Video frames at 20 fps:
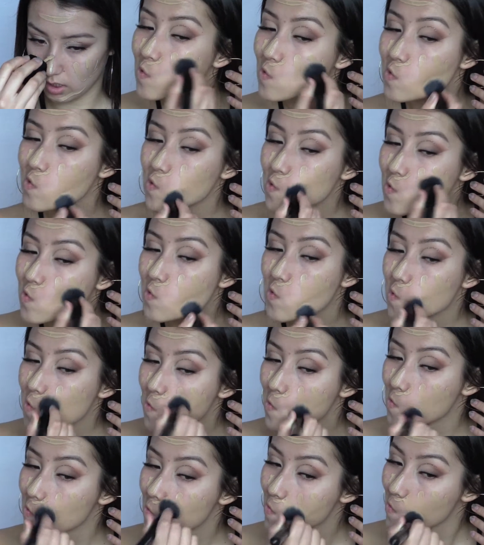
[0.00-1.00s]
I'm just gonna go
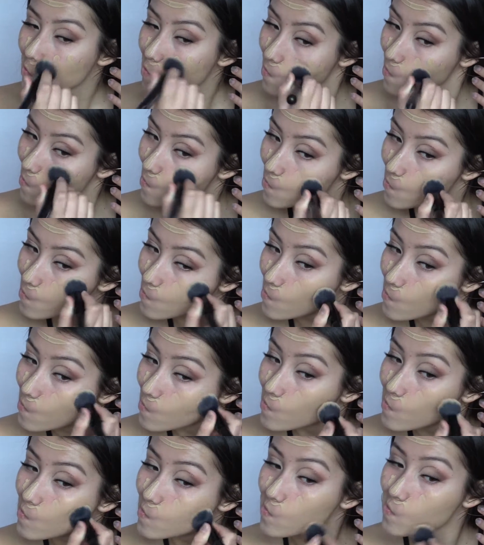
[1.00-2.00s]
ahead and buff that out
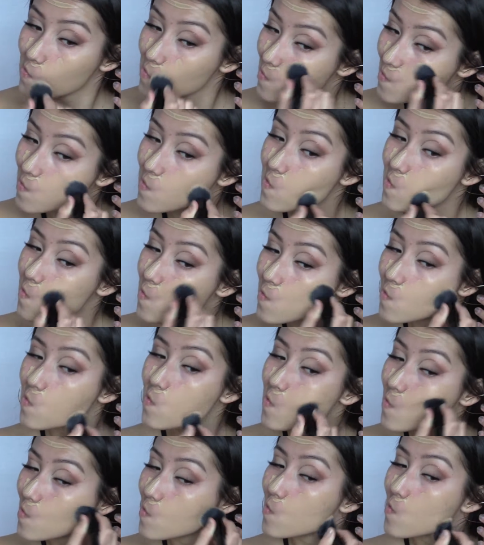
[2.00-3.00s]
with my e.l.f.
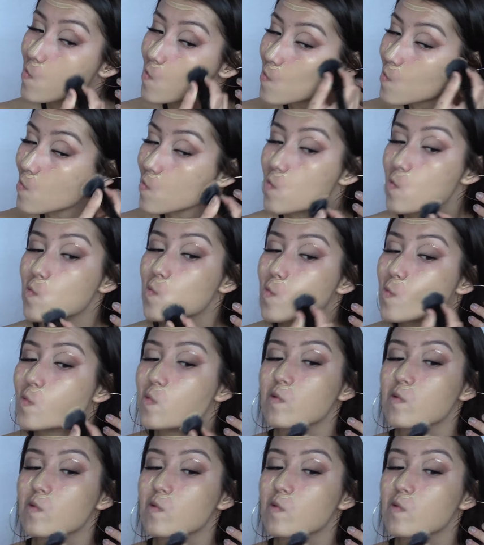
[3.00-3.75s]
brush, obviously.